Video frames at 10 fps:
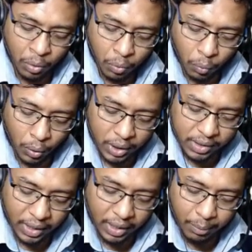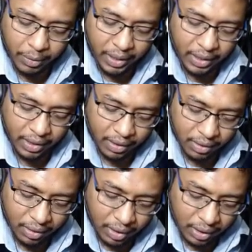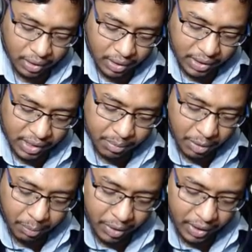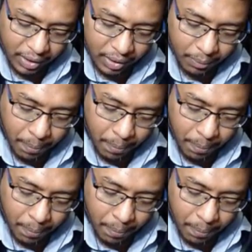What is triangle BDA? This is my BDA.